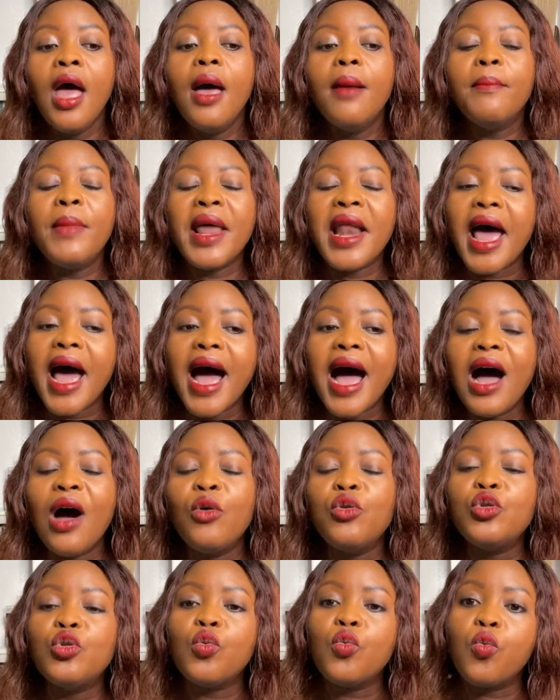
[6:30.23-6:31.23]
But how
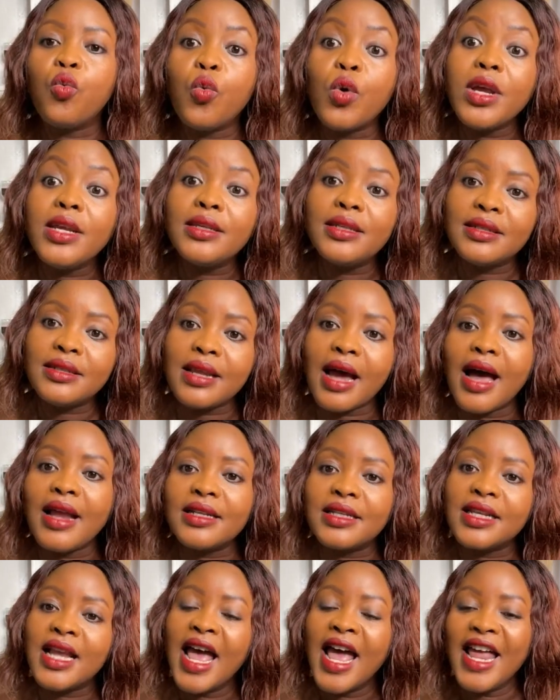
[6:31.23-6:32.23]
do we
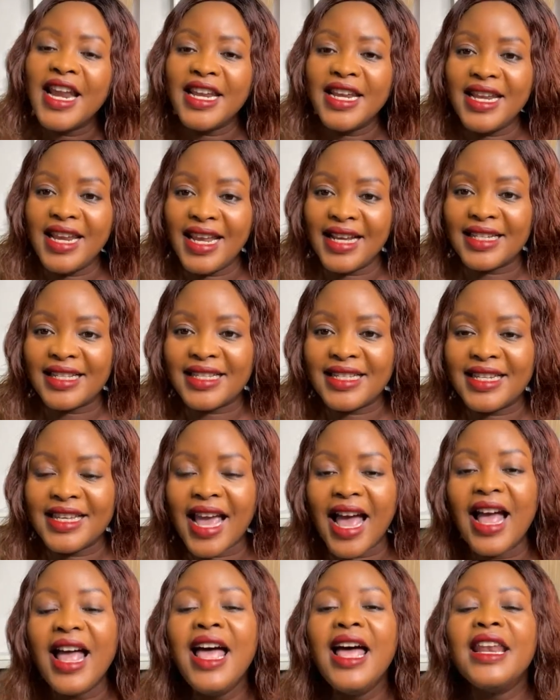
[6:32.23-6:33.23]
start
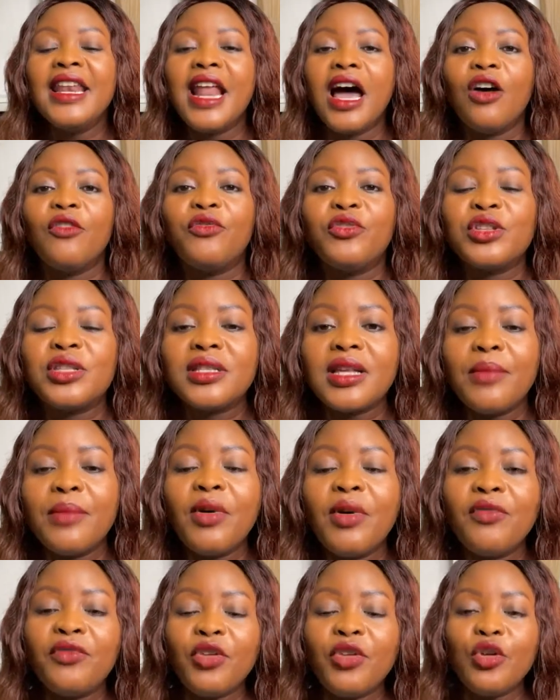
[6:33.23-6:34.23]
next year? Now, for
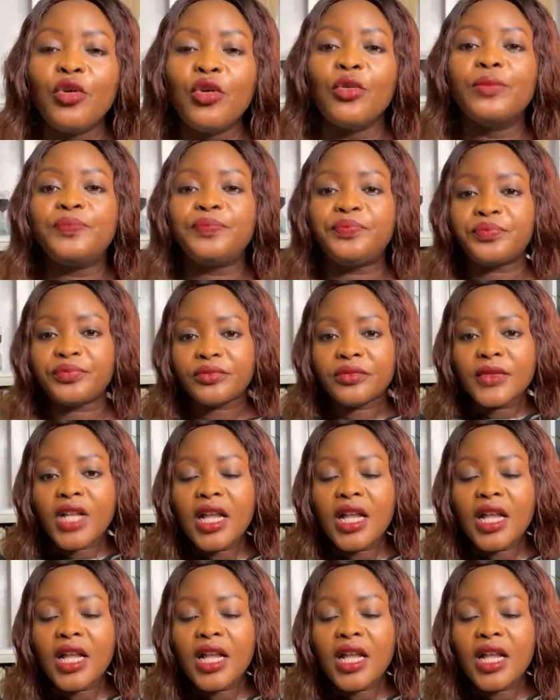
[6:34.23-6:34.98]
some of you